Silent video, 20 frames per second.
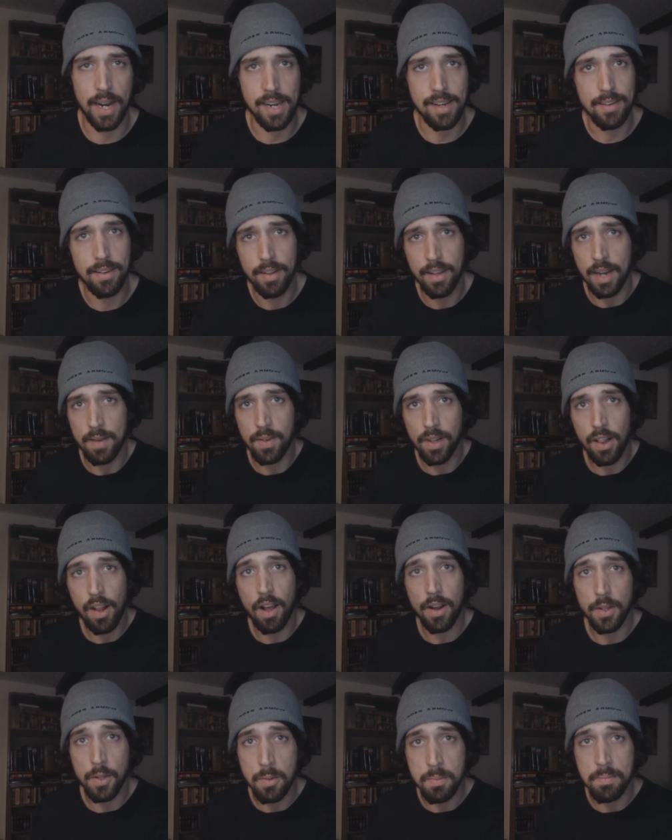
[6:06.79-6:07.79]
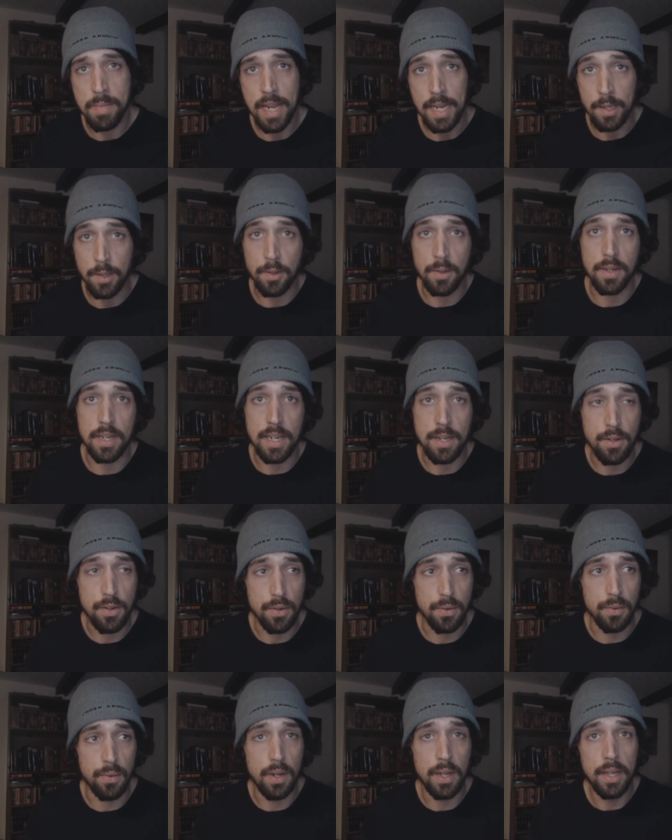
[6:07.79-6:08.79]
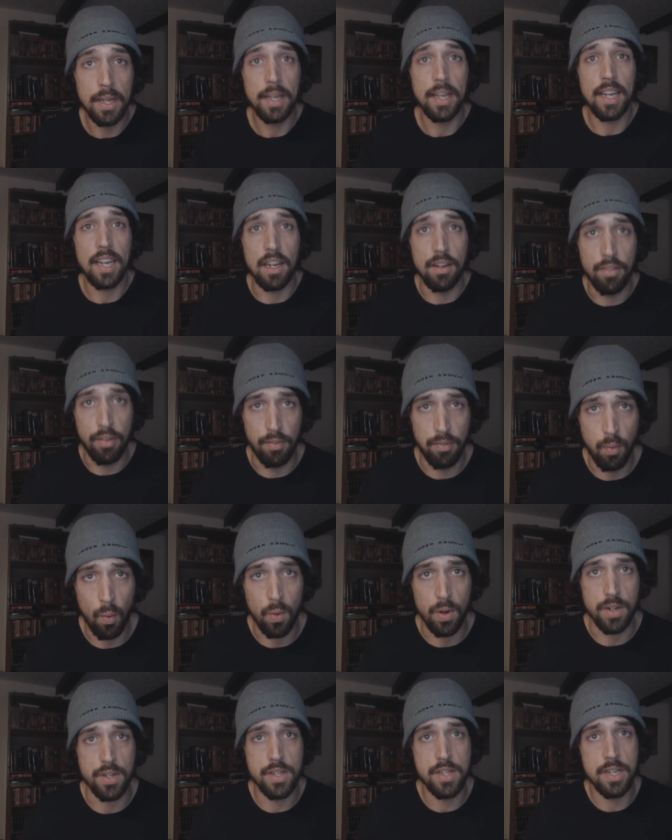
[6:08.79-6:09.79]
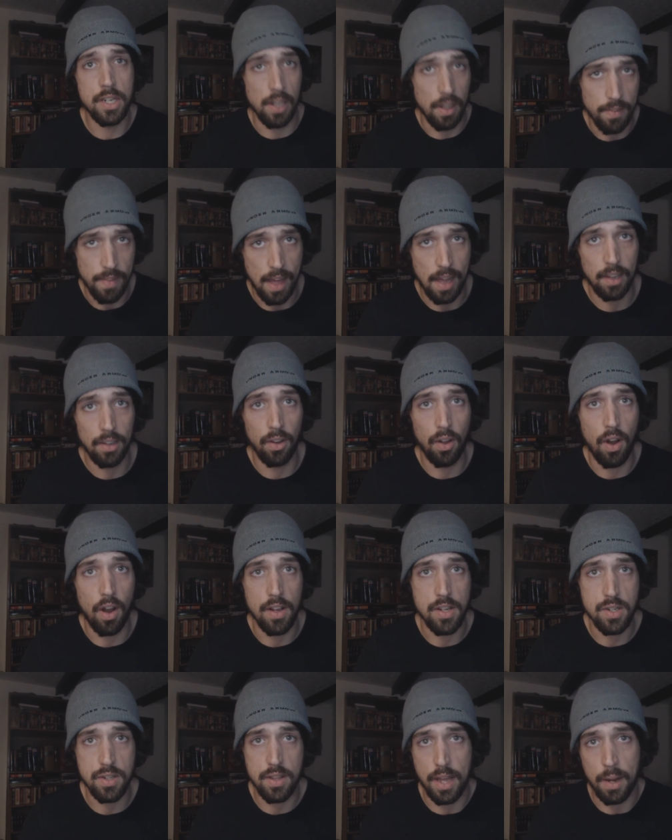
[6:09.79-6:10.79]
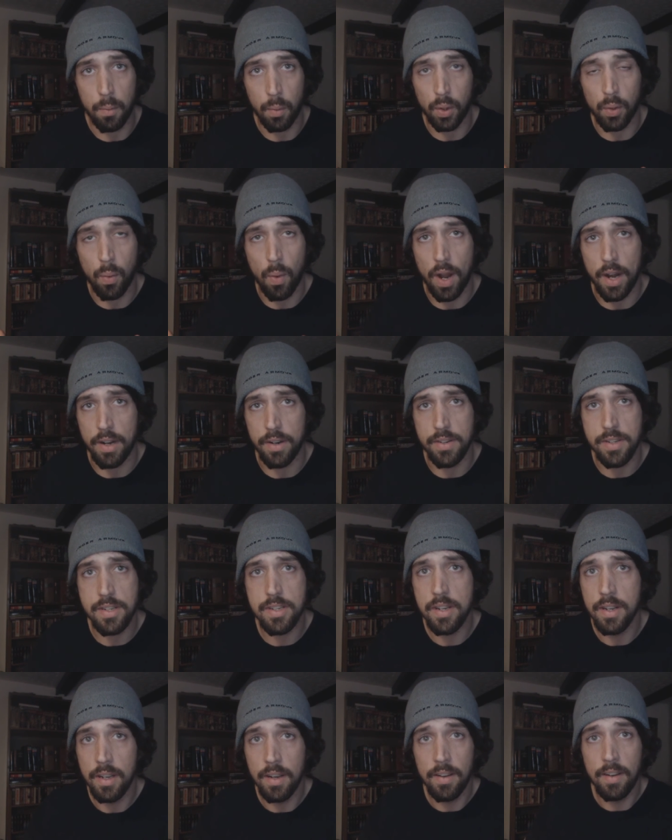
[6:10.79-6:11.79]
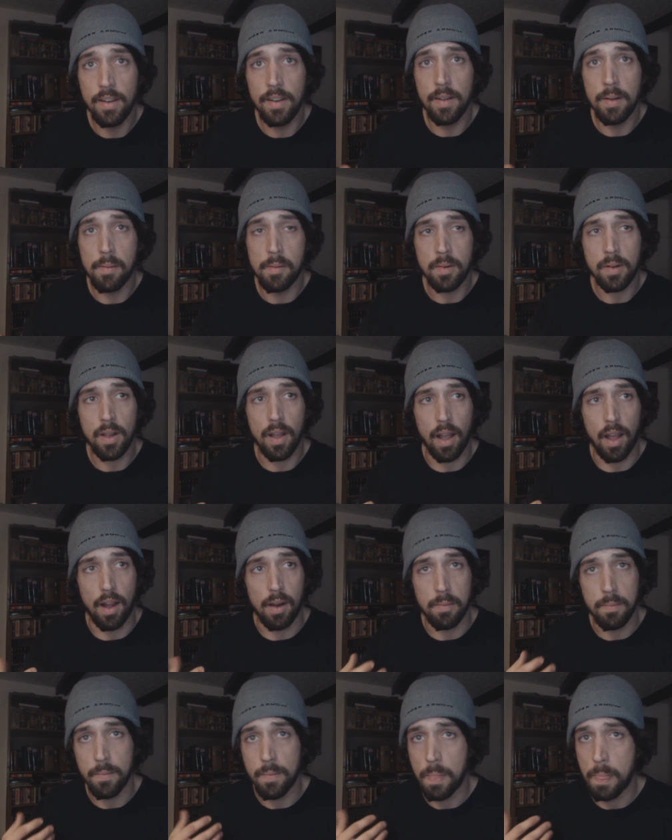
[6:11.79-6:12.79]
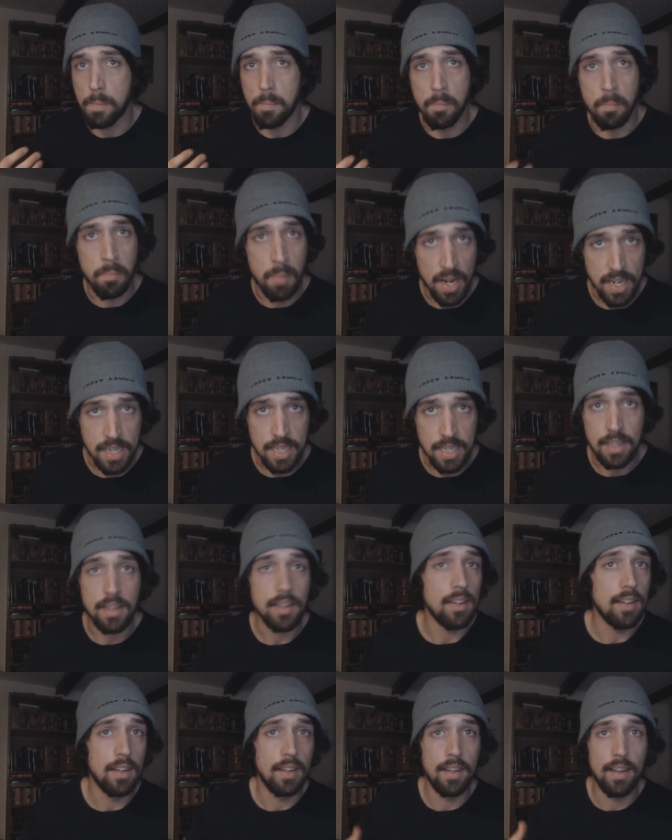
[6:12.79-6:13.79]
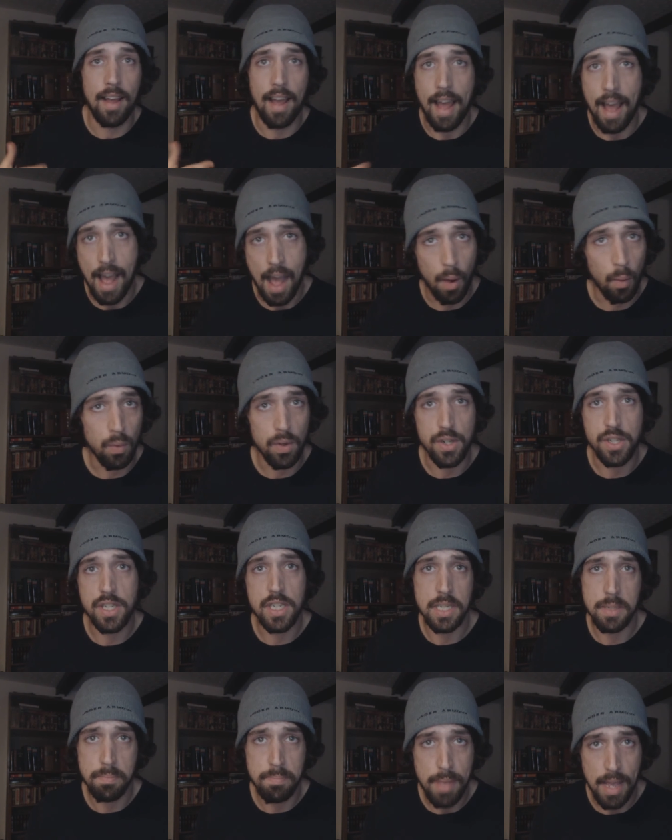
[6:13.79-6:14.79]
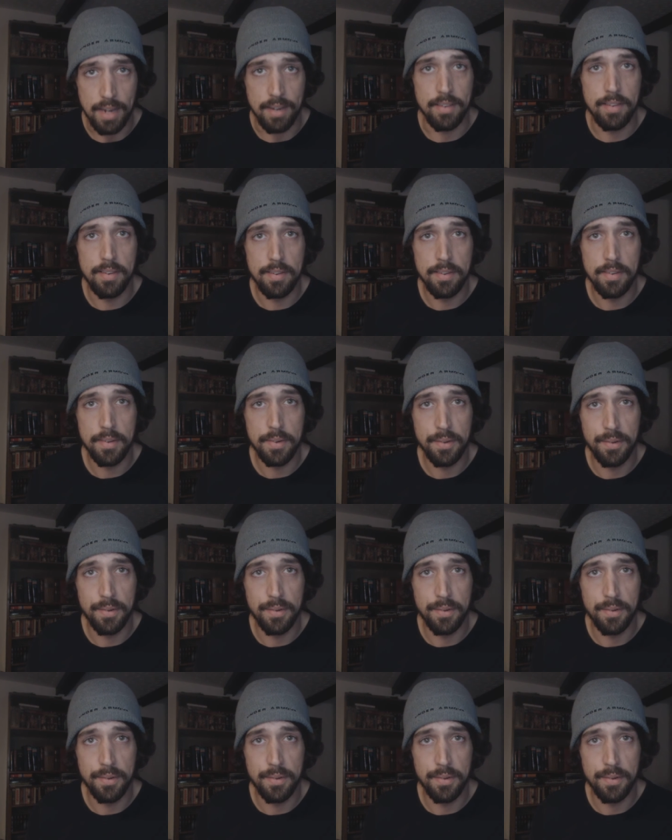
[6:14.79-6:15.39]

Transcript: right? Every law you make, you need to enforce that law. So that requires uh, money, hours spent,